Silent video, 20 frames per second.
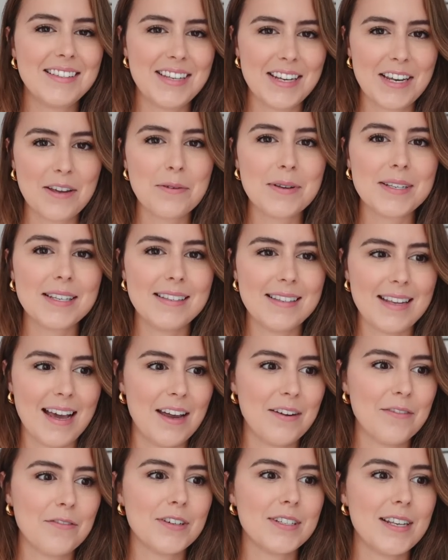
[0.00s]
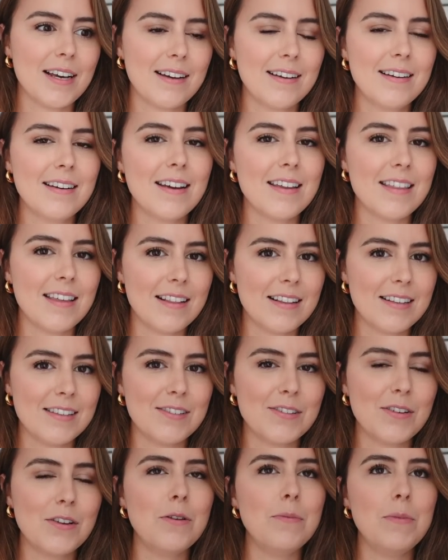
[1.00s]
Sticking with Sezane for a second, I think this
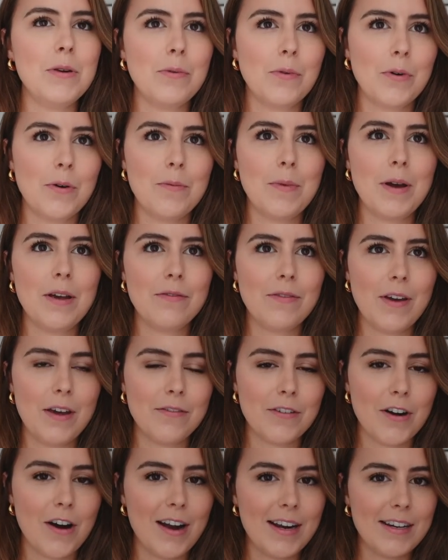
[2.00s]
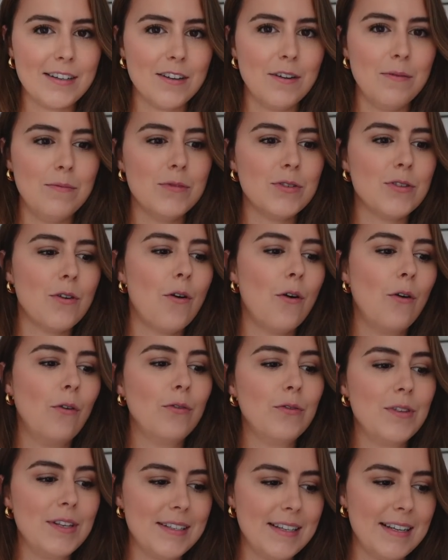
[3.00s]
is going to be one of my favourite items
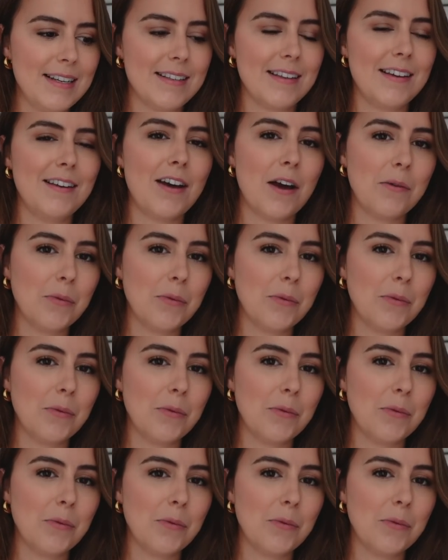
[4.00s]
of the season.